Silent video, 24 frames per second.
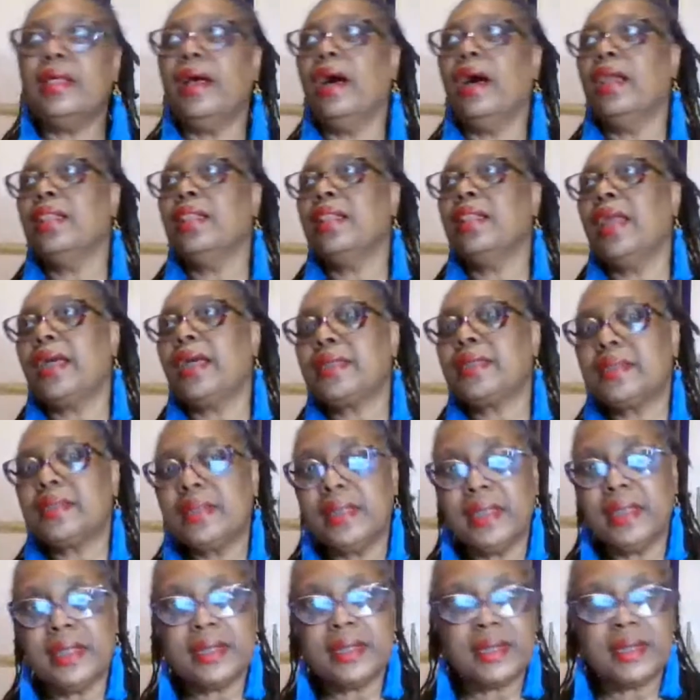Alexa
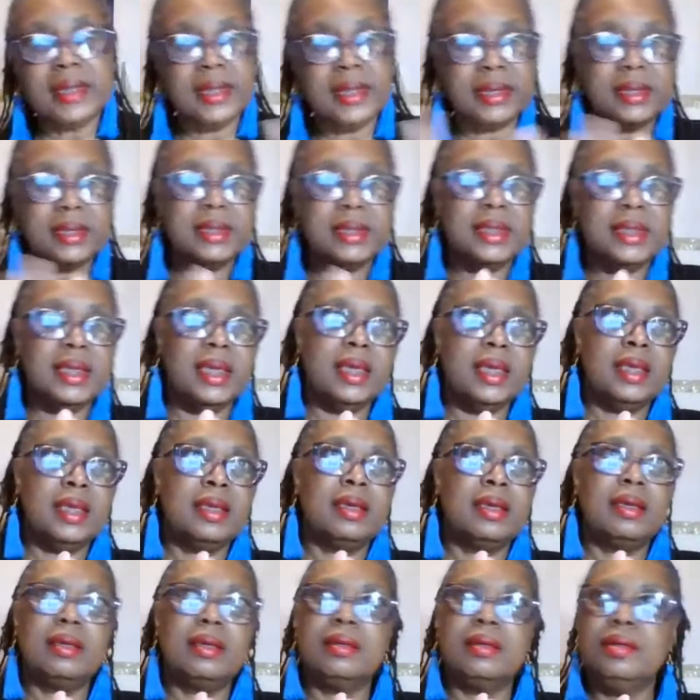is
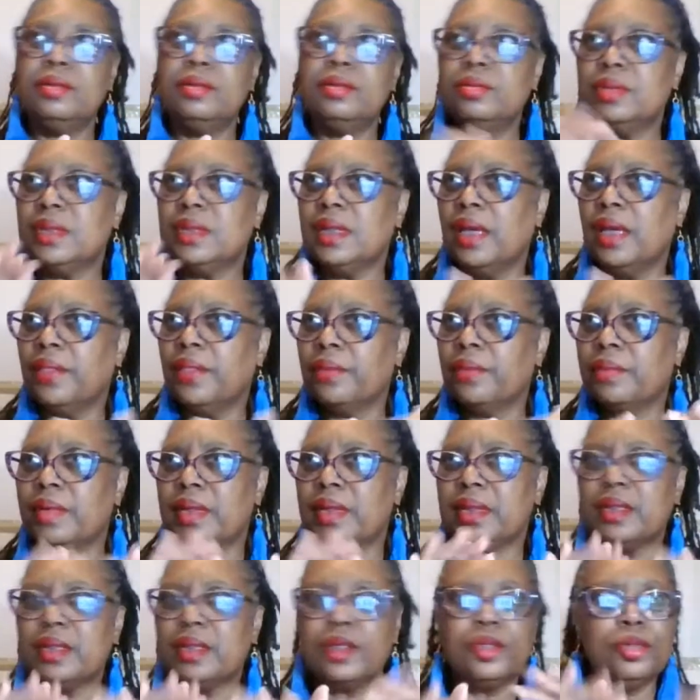listening. Who's the other
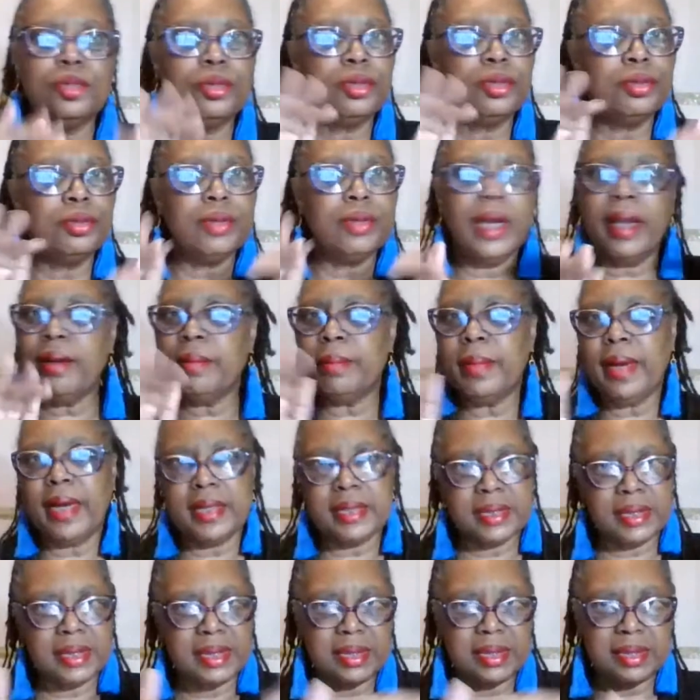one? Google. Everybody's
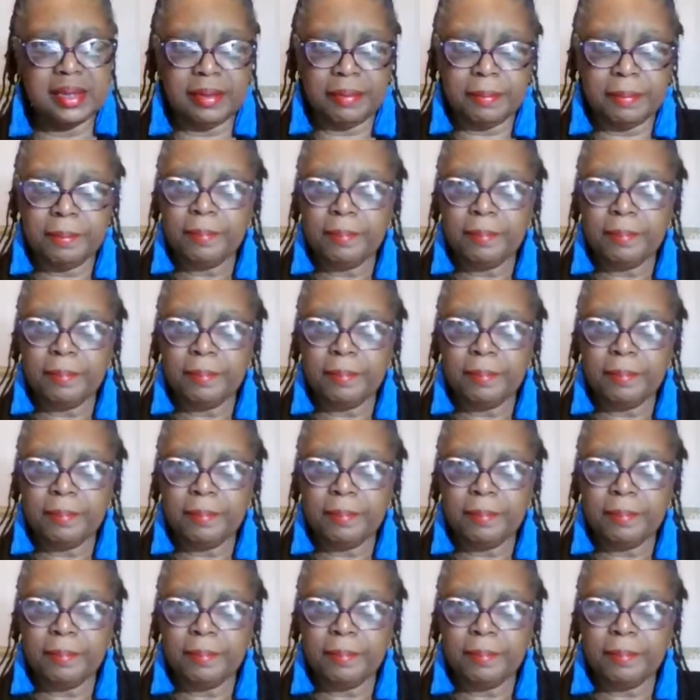listening.